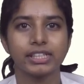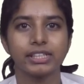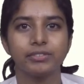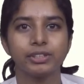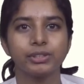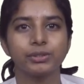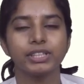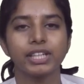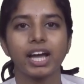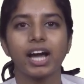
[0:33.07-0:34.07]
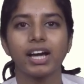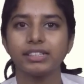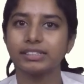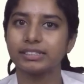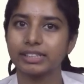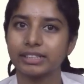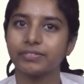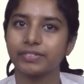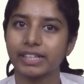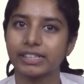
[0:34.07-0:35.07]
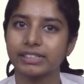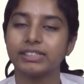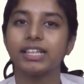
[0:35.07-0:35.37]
even though they are distinct fields,